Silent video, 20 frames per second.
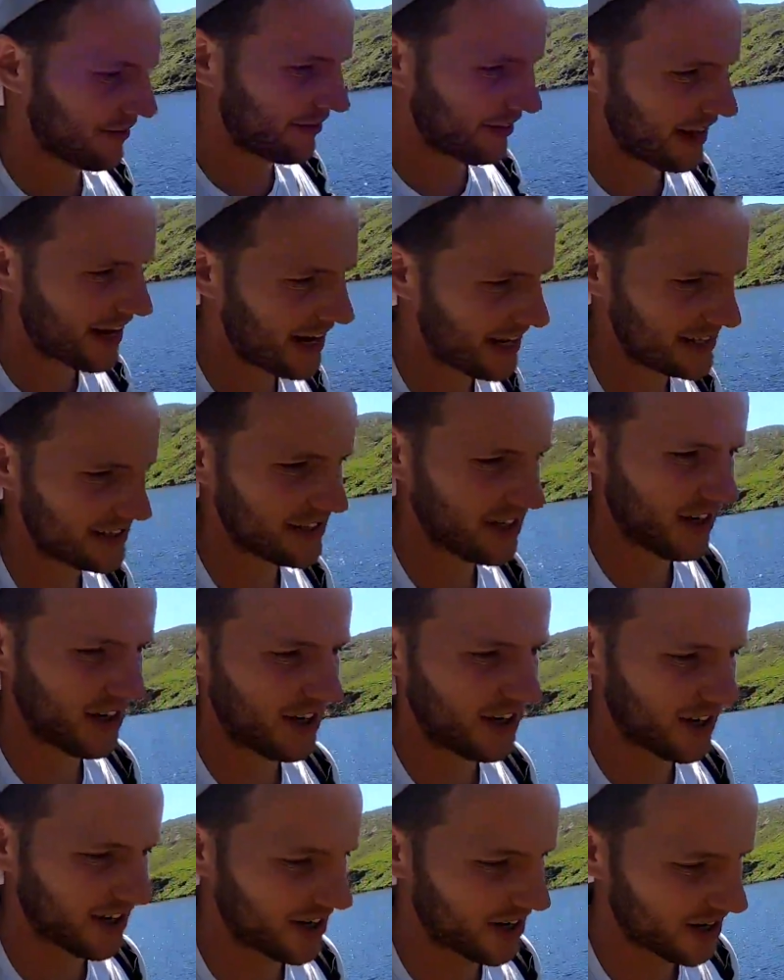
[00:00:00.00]
Flies
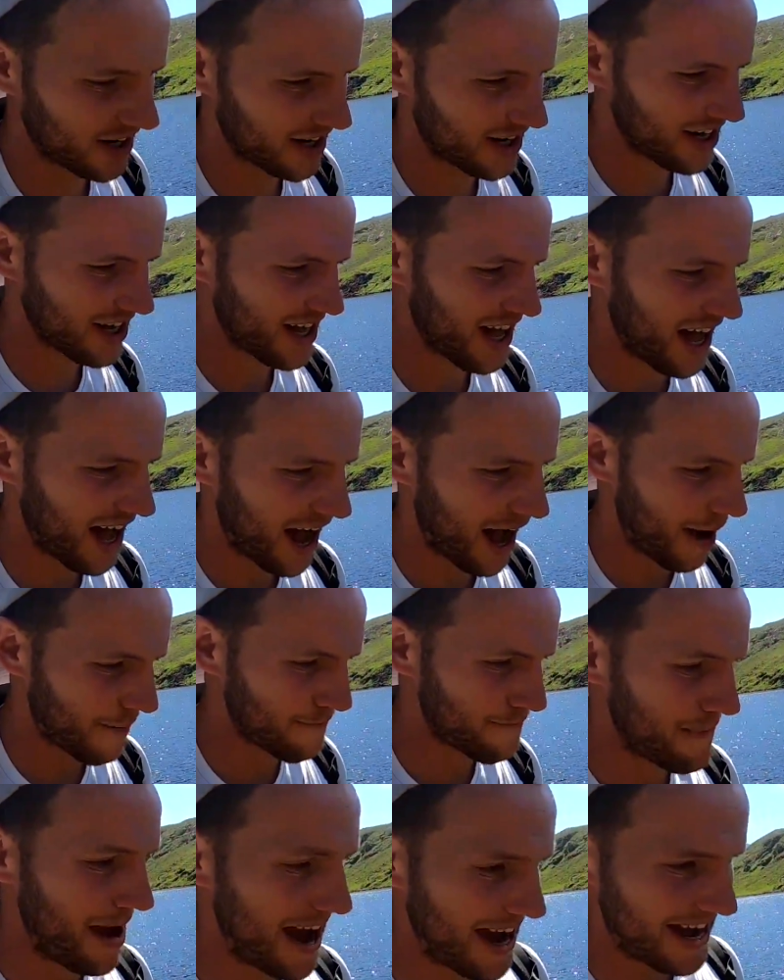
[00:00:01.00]
are a
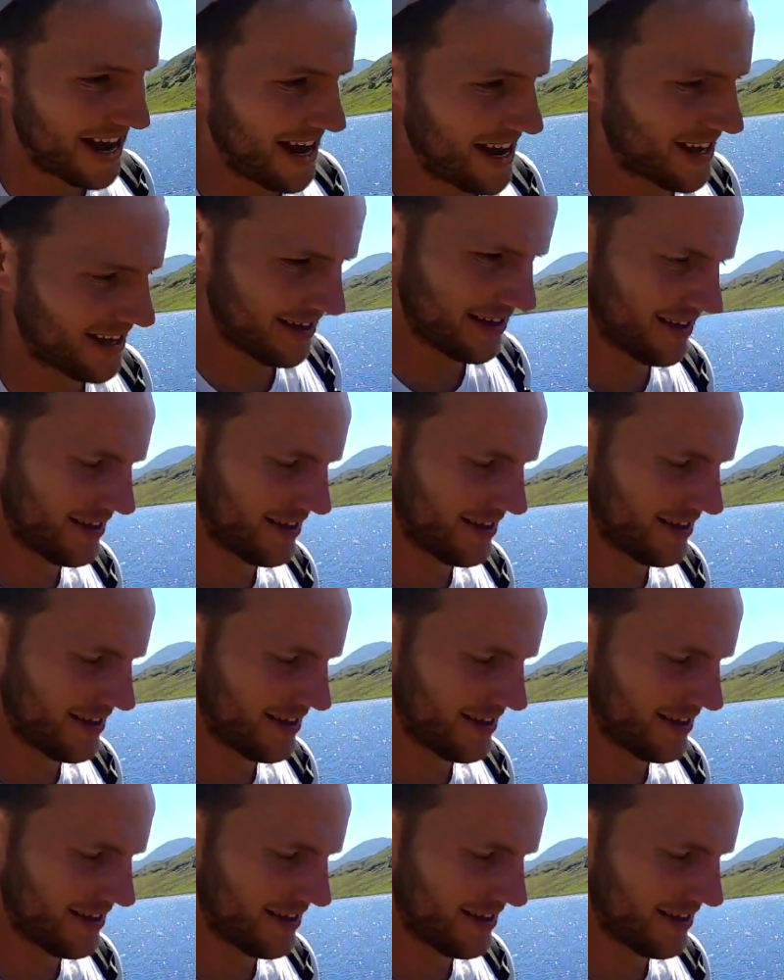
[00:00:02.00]
many.